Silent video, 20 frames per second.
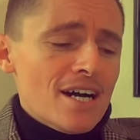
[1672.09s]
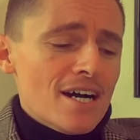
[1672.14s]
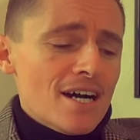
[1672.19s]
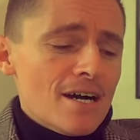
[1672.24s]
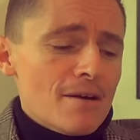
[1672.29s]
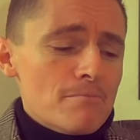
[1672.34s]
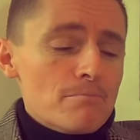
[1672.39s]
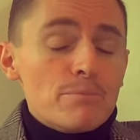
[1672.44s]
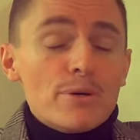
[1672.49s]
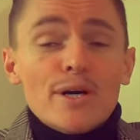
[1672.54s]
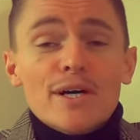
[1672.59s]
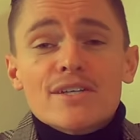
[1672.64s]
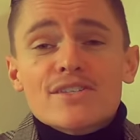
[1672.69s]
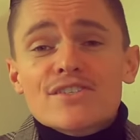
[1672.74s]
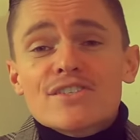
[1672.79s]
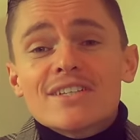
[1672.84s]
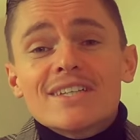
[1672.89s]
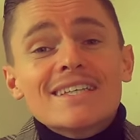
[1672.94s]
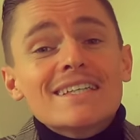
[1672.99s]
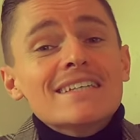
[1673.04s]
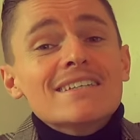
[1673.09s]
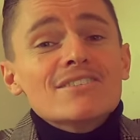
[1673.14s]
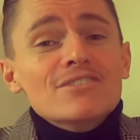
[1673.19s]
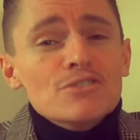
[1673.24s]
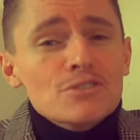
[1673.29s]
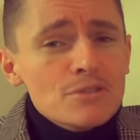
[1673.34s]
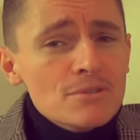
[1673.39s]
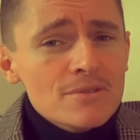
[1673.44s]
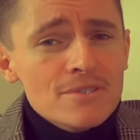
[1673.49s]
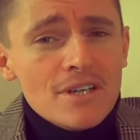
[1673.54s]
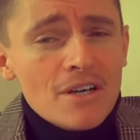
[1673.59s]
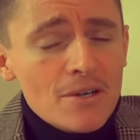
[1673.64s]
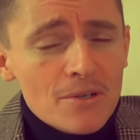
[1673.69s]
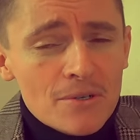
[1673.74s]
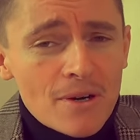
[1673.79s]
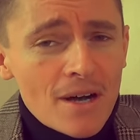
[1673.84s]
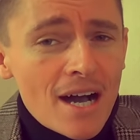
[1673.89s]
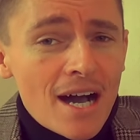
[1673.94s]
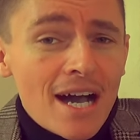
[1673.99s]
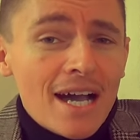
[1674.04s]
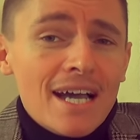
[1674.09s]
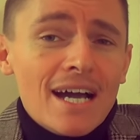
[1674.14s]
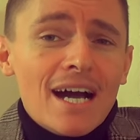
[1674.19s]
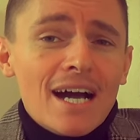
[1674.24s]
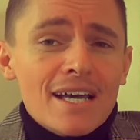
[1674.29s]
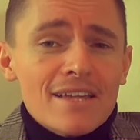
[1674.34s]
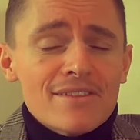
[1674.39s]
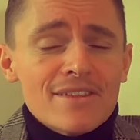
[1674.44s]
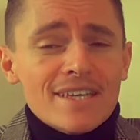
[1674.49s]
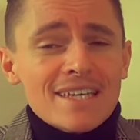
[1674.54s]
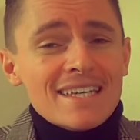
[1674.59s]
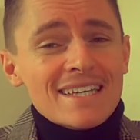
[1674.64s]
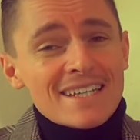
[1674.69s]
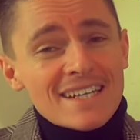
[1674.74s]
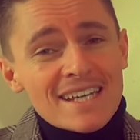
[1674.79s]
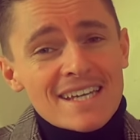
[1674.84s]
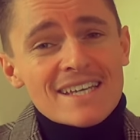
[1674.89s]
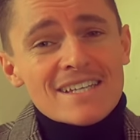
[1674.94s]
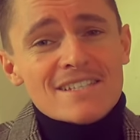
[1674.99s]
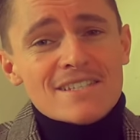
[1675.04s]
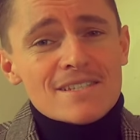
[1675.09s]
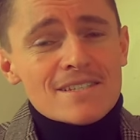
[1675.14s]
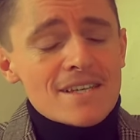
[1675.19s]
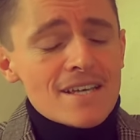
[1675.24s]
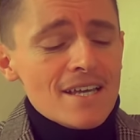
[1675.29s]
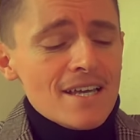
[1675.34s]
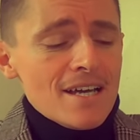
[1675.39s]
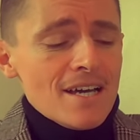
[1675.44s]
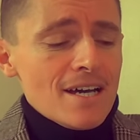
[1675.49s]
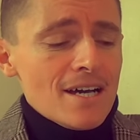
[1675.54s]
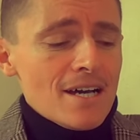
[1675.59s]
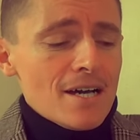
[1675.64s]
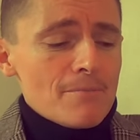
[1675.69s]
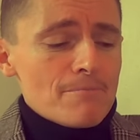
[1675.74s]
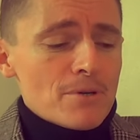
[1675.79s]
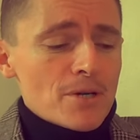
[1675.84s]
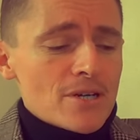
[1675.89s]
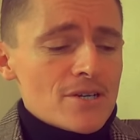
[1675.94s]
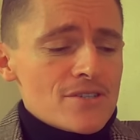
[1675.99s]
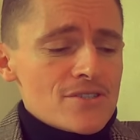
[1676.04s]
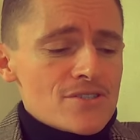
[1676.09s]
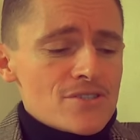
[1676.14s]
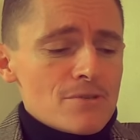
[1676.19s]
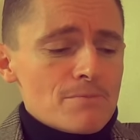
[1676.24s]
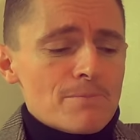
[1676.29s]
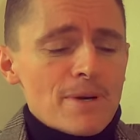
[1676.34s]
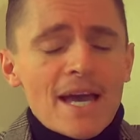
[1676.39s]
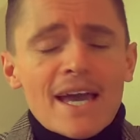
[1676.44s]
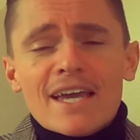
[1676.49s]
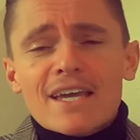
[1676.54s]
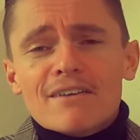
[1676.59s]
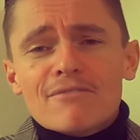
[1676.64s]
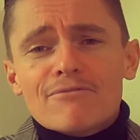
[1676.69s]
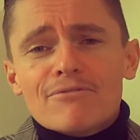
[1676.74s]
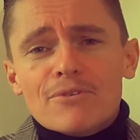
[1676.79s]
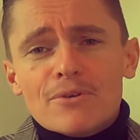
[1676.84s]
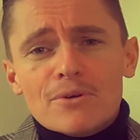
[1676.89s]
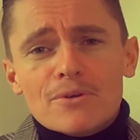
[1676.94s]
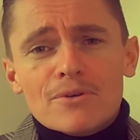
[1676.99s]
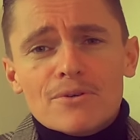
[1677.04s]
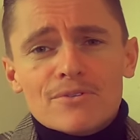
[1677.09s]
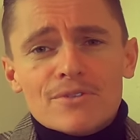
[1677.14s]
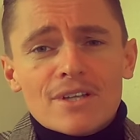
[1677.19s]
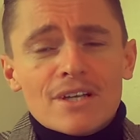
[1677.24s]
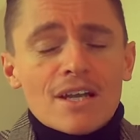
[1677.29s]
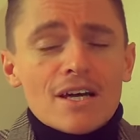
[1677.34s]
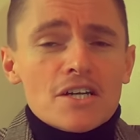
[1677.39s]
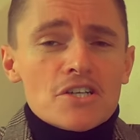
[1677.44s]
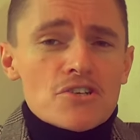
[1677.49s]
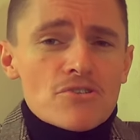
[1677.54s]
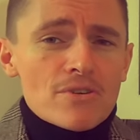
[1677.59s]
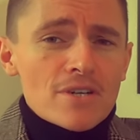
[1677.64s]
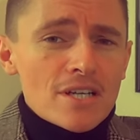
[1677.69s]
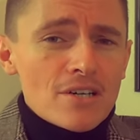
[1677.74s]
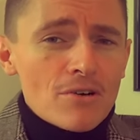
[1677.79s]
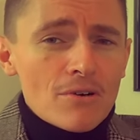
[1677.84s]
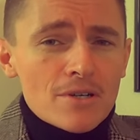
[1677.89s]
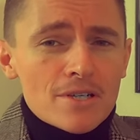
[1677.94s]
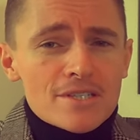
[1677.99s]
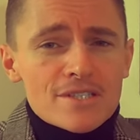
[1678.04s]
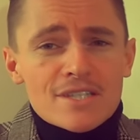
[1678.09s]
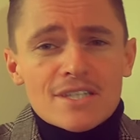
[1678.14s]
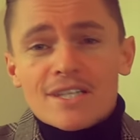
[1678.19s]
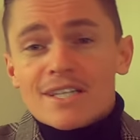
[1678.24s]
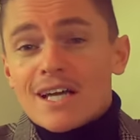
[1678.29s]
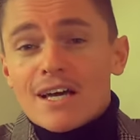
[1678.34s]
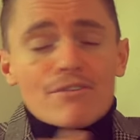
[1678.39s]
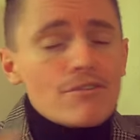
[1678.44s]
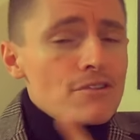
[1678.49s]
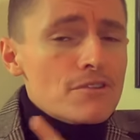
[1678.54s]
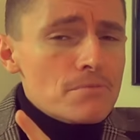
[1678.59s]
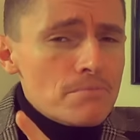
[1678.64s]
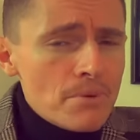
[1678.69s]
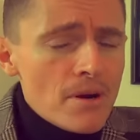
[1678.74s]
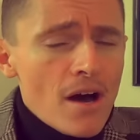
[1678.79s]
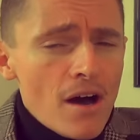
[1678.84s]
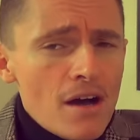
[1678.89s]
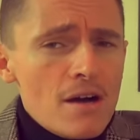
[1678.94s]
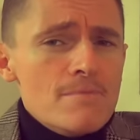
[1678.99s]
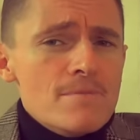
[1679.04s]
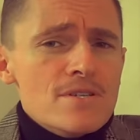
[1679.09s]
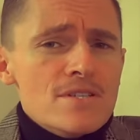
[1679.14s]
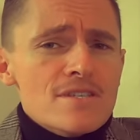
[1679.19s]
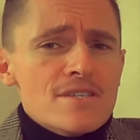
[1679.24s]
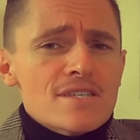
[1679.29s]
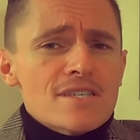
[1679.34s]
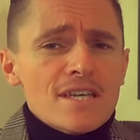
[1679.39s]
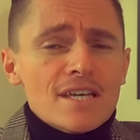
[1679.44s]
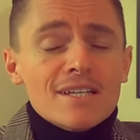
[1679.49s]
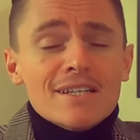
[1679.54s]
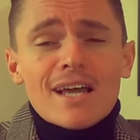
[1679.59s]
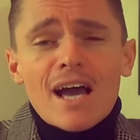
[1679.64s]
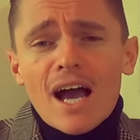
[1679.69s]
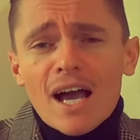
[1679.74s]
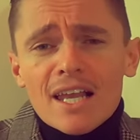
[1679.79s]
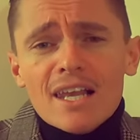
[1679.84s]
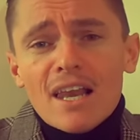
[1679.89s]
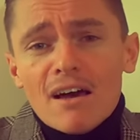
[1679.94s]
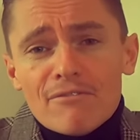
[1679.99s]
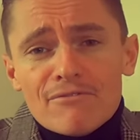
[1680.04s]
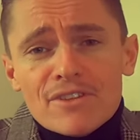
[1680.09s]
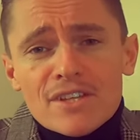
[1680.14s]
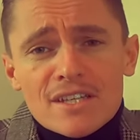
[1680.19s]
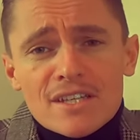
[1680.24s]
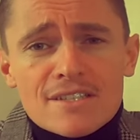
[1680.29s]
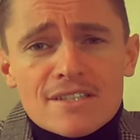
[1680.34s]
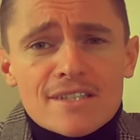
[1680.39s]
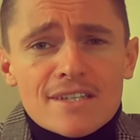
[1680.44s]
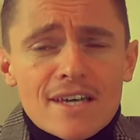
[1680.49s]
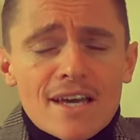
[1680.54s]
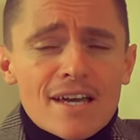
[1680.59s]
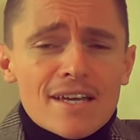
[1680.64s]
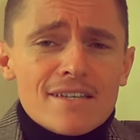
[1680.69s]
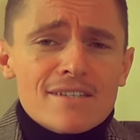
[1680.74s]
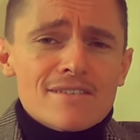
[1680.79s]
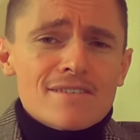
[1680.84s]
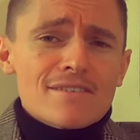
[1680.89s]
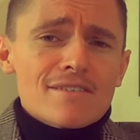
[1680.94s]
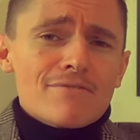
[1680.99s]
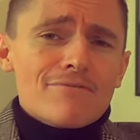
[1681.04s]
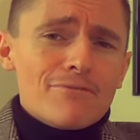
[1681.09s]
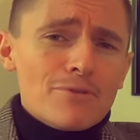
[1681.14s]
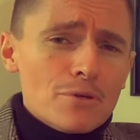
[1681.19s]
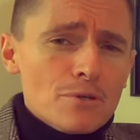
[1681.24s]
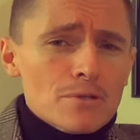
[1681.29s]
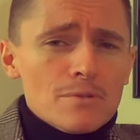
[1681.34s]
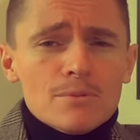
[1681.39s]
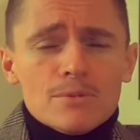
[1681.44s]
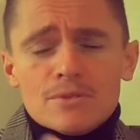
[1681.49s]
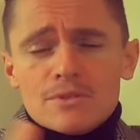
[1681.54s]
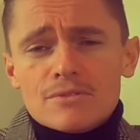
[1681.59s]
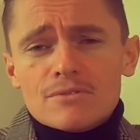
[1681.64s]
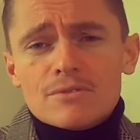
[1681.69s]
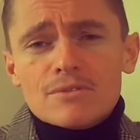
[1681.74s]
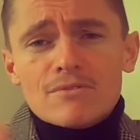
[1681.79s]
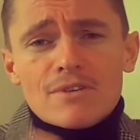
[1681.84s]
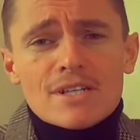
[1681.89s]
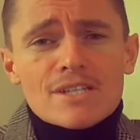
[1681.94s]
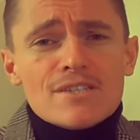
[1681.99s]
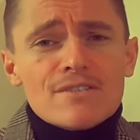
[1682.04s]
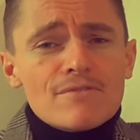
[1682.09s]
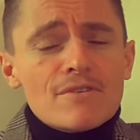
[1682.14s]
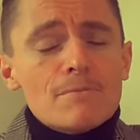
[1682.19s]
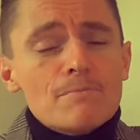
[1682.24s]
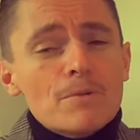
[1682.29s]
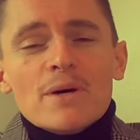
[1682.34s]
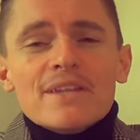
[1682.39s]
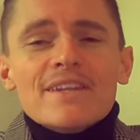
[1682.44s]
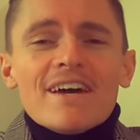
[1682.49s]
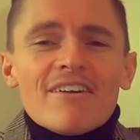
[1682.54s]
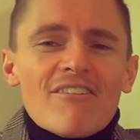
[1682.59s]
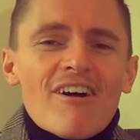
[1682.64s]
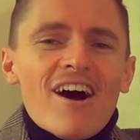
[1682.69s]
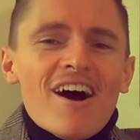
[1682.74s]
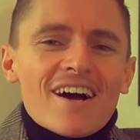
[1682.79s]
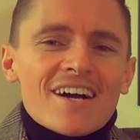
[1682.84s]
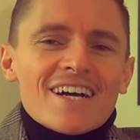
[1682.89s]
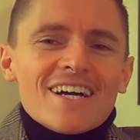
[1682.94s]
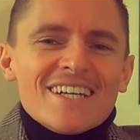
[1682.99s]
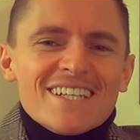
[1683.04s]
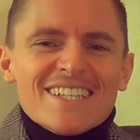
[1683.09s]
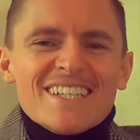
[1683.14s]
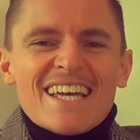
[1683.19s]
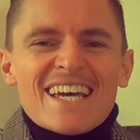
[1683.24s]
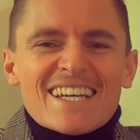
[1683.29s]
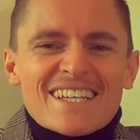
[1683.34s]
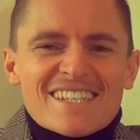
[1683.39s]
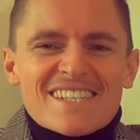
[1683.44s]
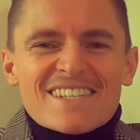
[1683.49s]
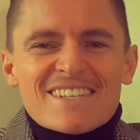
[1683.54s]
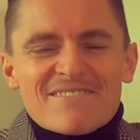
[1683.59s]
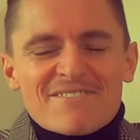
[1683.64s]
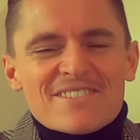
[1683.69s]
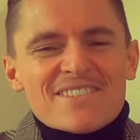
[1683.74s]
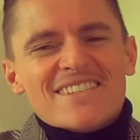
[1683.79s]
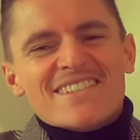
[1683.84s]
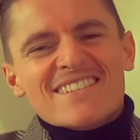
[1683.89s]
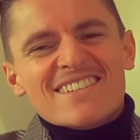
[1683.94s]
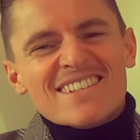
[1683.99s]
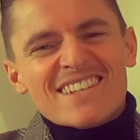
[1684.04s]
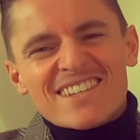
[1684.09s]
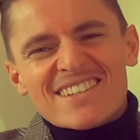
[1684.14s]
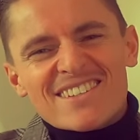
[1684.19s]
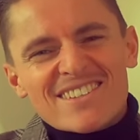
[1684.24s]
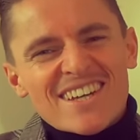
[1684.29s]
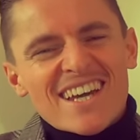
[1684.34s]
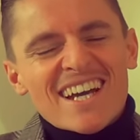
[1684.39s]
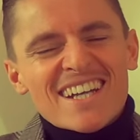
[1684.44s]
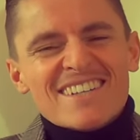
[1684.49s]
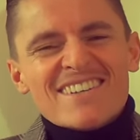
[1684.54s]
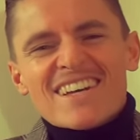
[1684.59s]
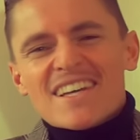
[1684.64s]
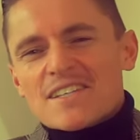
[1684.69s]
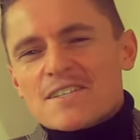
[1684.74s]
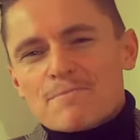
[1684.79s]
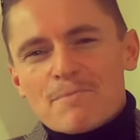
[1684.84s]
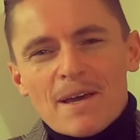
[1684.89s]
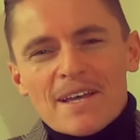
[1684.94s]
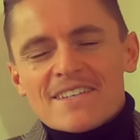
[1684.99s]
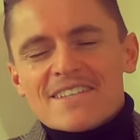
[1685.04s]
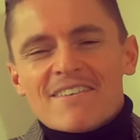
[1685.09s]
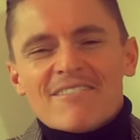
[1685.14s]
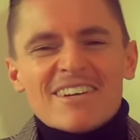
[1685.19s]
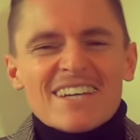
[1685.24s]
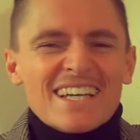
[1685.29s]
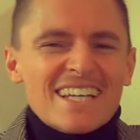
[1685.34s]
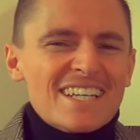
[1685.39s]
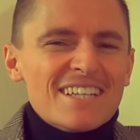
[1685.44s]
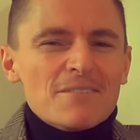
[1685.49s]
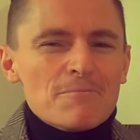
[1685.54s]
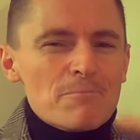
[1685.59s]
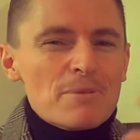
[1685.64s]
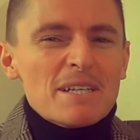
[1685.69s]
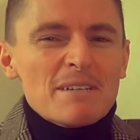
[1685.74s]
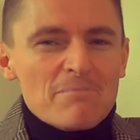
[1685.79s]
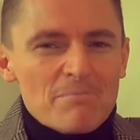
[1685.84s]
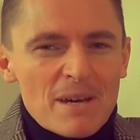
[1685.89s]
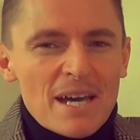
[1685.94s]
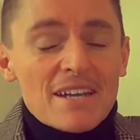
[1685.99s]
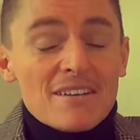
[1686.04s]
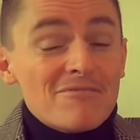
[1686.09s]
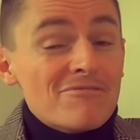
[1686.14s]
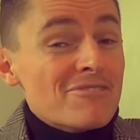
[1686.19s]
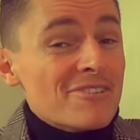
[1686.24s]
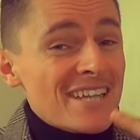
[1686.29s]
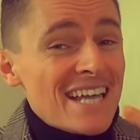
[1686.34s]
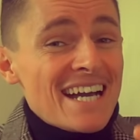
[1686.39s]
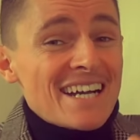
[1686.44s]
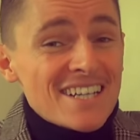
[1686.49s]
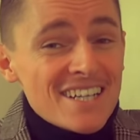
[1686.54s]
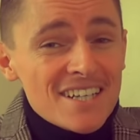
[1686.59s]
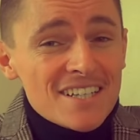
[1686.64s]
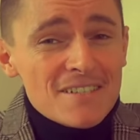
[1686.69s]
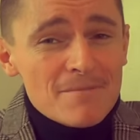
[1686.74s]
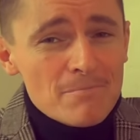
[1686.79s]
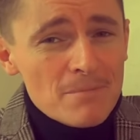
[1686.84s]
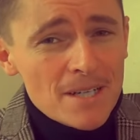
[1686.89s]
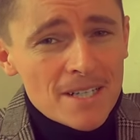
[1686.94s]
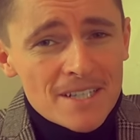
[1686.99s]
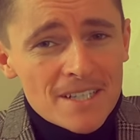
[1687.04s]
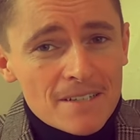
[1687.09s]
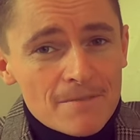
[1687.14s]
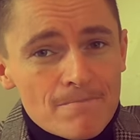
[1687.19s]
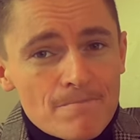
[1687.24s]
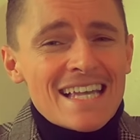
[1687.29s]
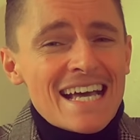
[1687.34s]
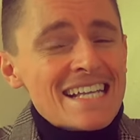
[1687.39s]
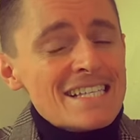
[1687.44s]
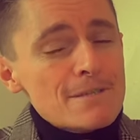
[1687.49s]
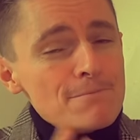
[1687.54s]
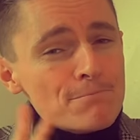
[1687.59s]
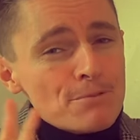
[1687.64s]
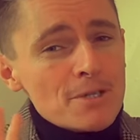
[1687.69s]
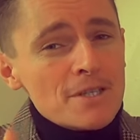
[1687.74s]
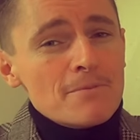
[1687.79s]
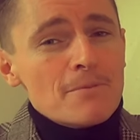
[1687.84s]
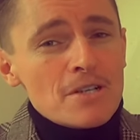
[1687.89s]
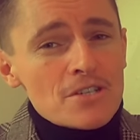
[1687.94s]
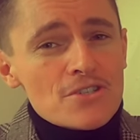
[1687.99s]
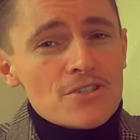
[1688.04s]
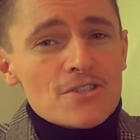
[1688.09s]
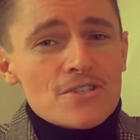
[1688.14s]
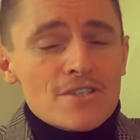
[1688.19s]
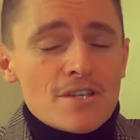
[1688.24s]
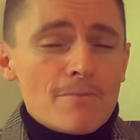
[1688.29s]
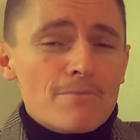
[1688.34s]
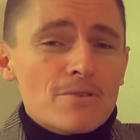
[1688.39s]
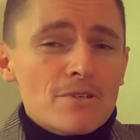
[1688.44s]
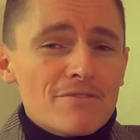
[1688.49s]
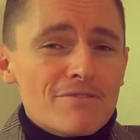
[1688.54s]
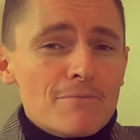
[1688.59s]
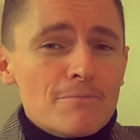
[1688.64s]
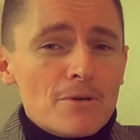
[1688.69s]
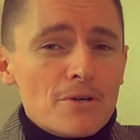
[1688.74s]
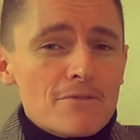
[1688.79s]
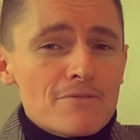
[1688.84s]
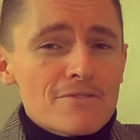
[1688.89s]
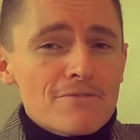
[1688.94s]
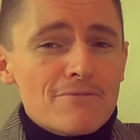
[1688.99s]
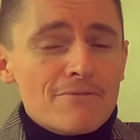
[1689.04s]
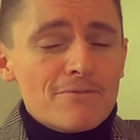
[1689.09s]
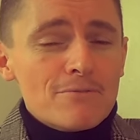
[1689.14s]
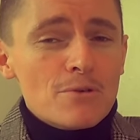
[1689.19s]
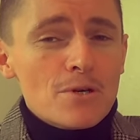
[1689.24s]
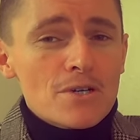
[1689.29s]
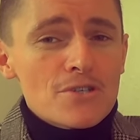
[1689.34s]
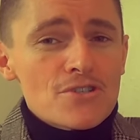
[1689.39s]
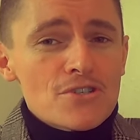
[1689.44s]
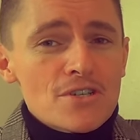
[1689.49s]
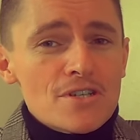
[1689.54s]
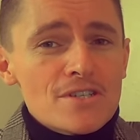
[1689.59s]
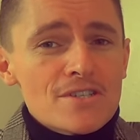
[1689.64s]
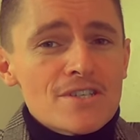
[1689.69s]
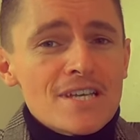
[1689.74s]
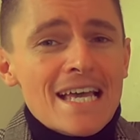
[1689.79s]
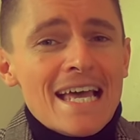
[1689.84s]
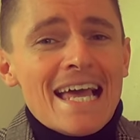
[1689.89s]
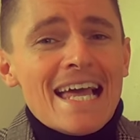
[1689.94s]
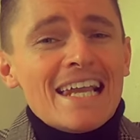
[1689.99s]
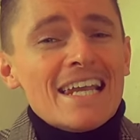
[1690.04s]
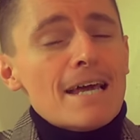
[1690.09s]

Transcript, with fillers: Um, personally, you know, I, I think it is uh, because you're paying for the luxury quality in other departments, and I love ETA, it's affordable and all the rest of it. But there are kind of negatives. You, you do kind of expect something a little bit better for that kind of money. That's pretty much the summary for both watches.